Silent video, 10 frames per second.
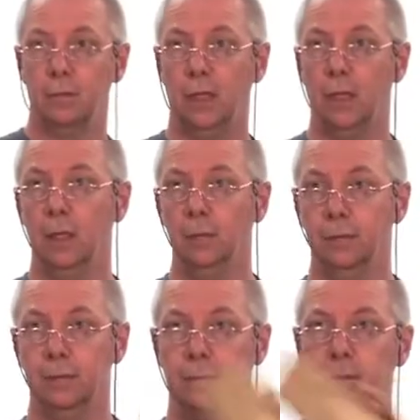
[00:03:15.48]
there you go.
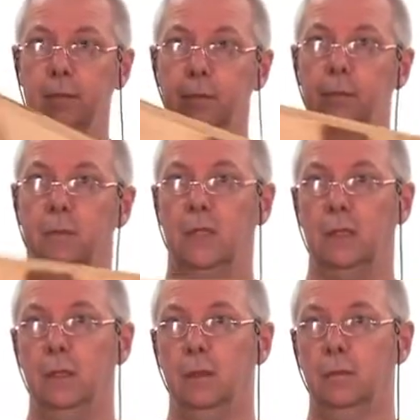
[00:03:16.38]

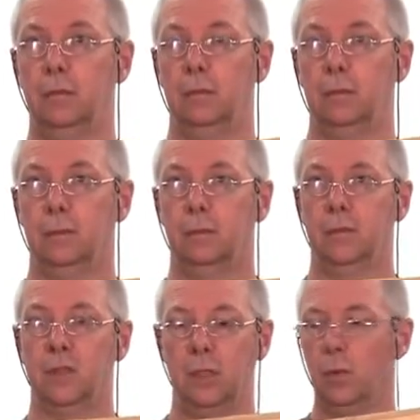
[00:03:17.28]
That's it.
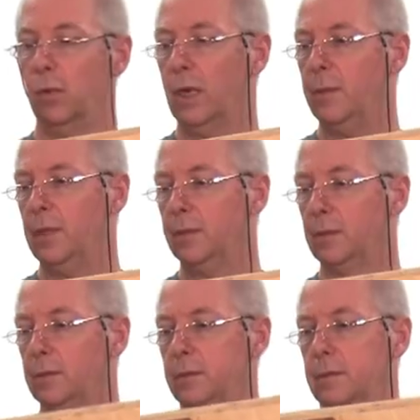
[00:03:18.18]
That's what we're aiming
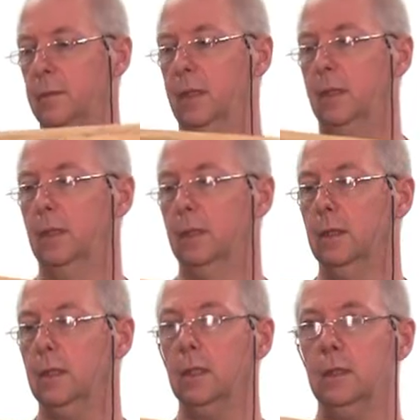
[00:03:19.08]
for.
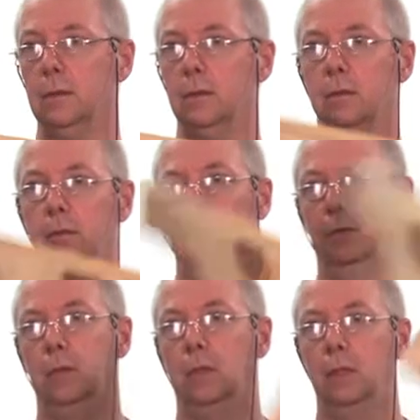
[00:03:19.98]
Okay.
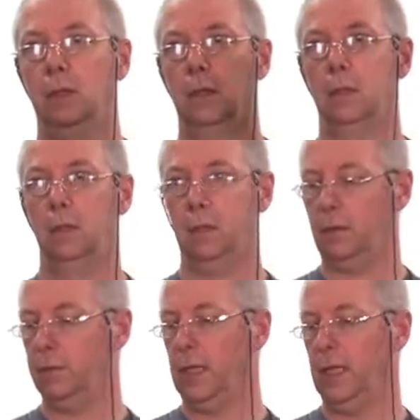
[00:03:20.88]

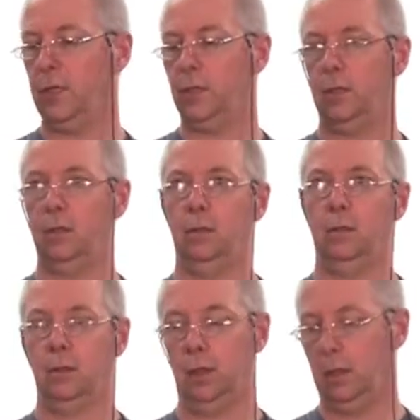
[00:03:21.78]
Nothing flash.
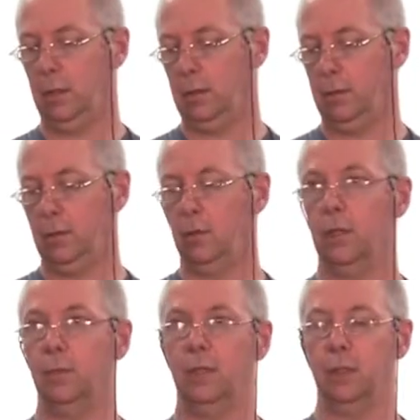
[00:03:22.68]
Yeah, still
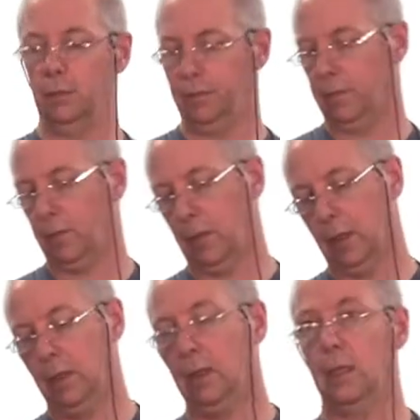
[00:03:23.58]
got the piece of,
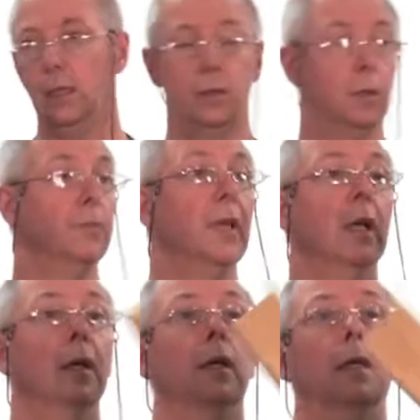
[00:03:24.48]
there you go, it's gone.
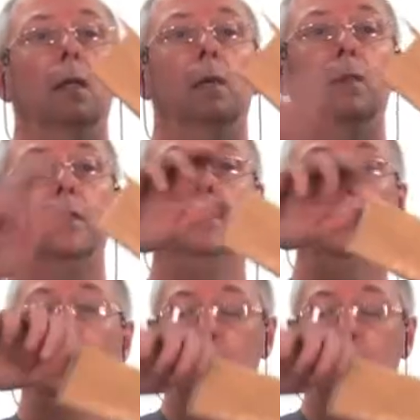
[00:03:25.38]
And that one too.